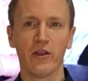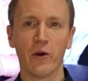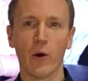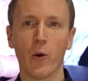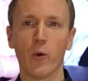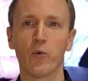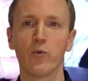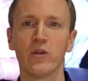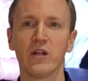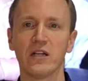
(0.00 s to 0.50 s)
the
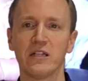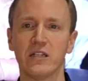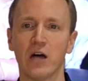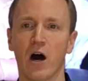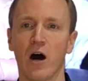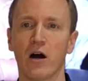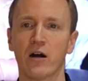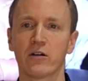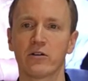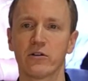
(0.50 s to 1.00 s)
only
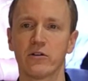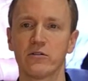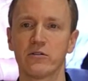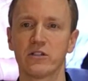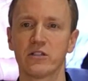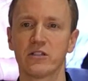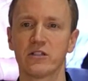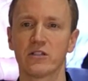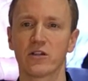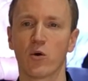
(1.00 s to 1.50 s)

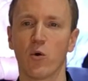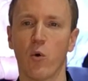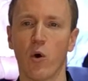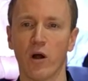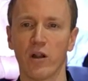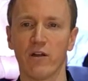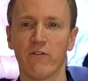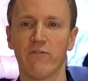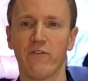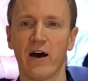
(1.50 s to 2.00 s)
doctors
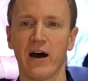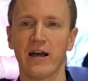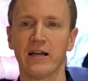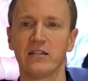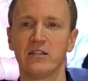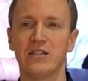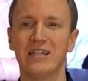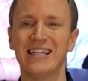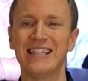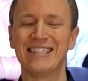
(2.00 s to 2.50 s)

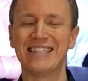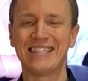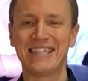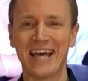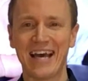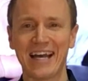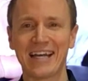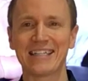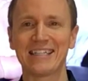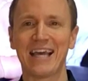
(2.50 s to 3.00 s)
qualified to
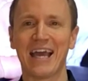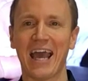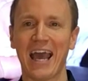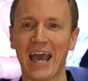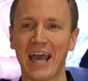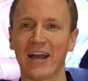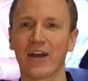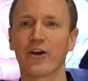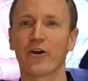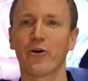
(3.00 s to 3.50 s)
detect
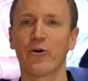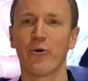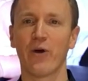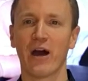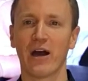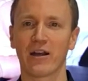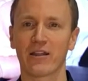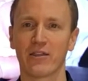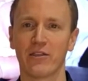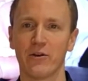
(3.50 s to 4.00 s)
and
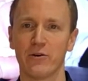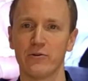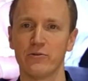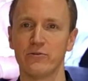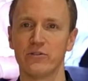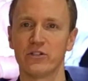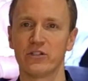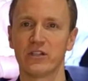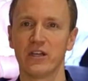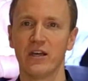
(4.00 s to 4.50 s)
correct
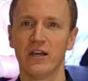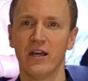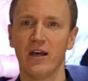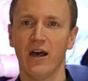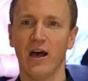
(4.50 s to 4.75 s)
those